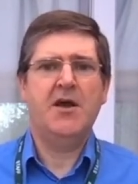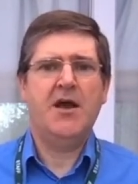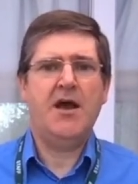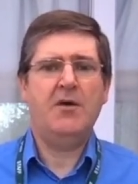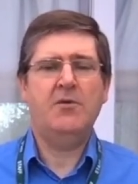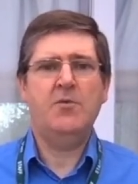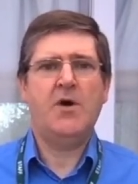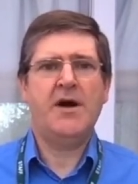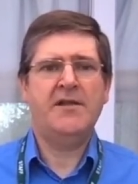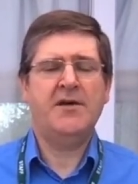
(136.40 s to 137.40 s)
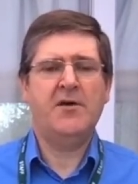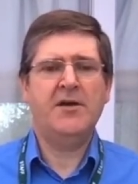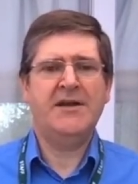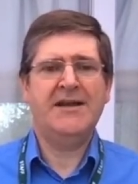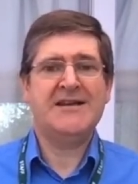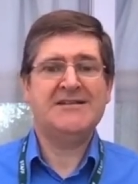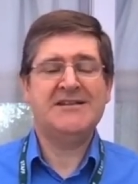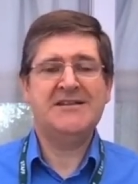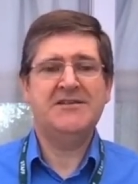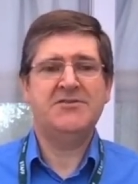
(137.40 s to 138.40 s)
how and why the oil and gas
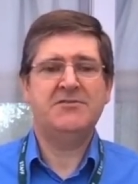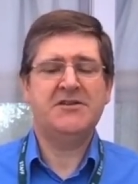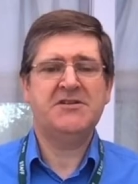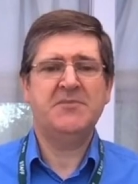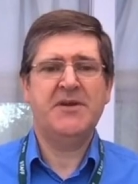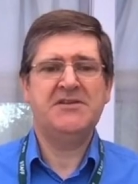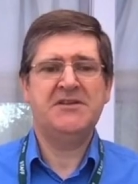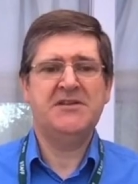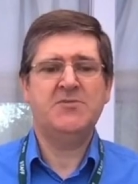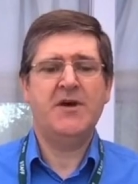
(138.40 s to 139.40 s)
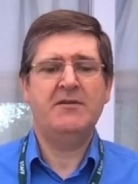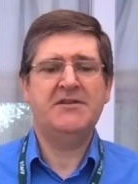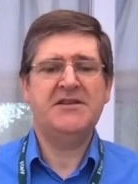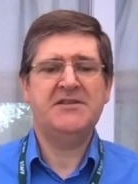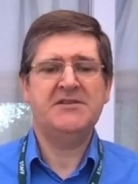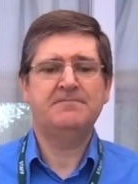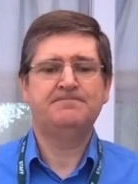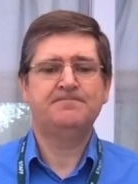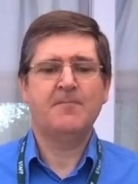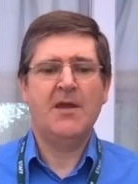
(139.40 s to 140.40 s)
that's in the Jurassic Basin is where it is.
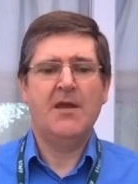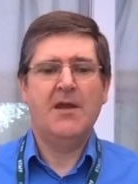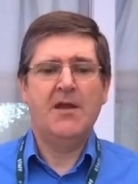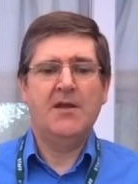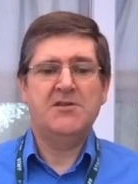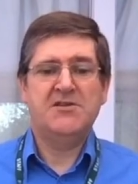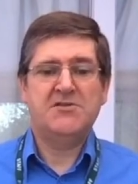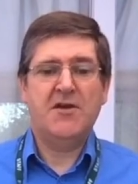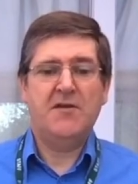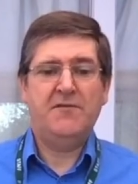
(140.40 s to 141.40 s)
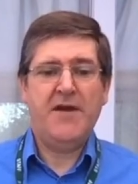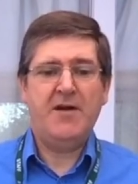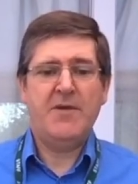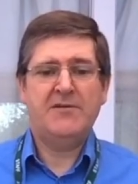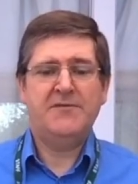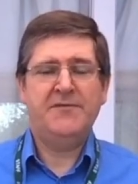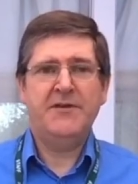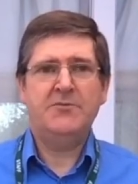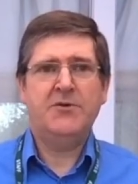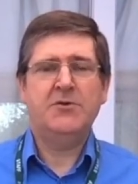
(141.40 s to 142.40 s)
There's a fair amount of
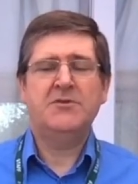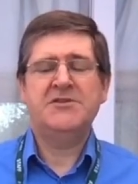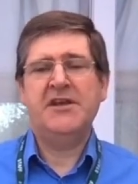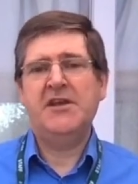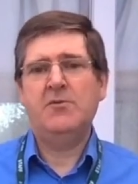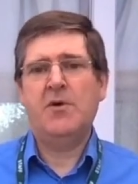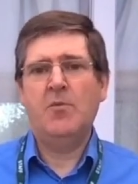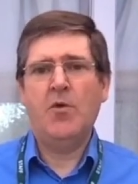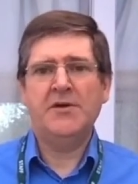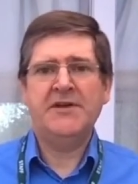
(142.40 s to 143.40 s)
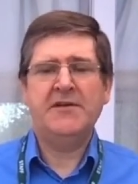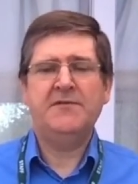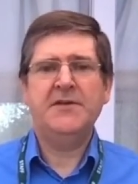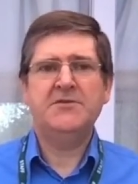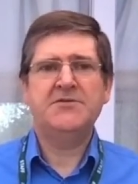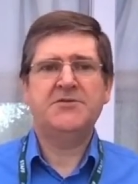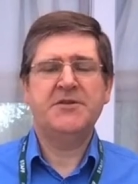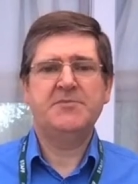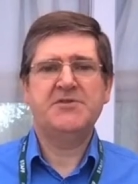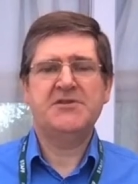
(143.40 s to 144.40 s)
field work. We'll take you on one-day field
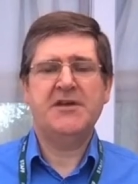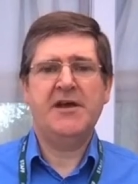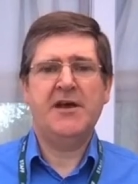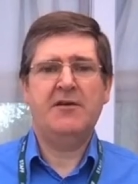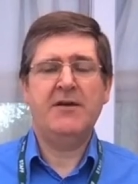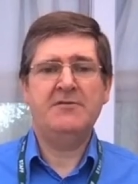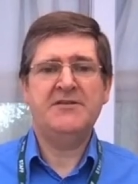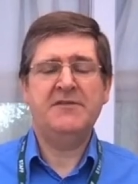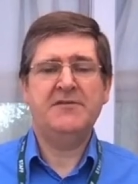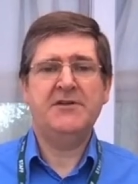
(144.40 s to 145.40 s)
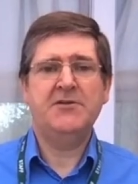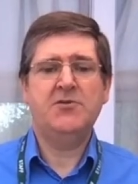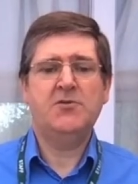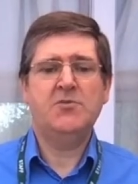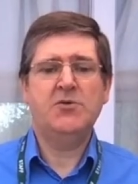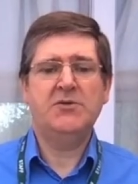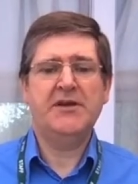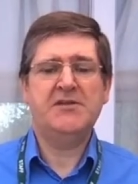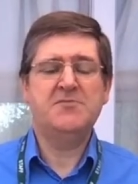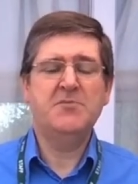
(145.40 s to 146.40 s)
trips around Devon and Cornwall.
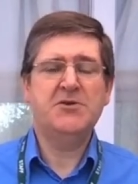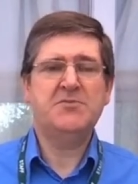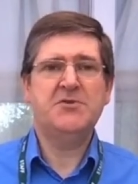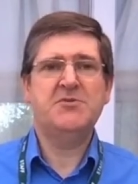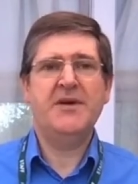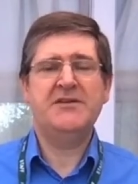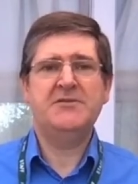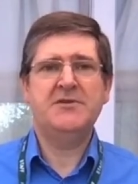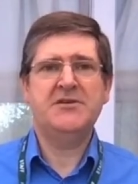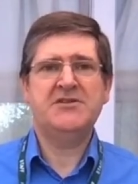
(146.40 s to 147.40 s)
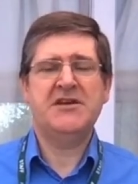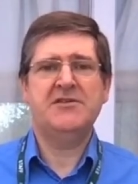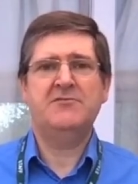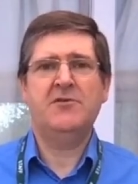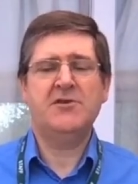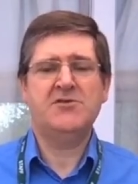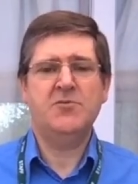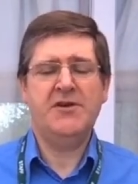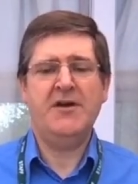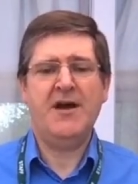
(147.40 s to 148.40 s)
It's much better to understand the rocks
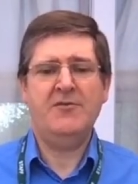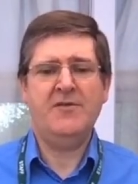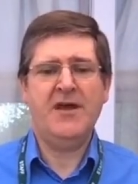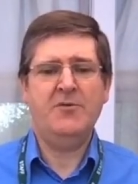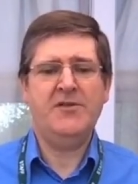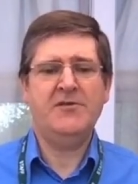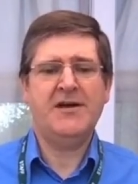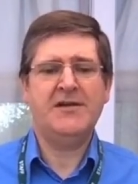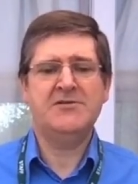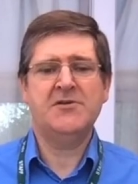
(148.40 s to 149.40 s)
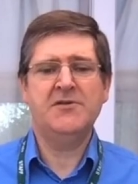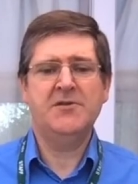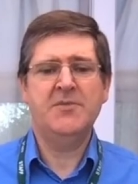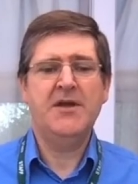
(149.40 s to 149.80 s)
when you're out there with your hands on them.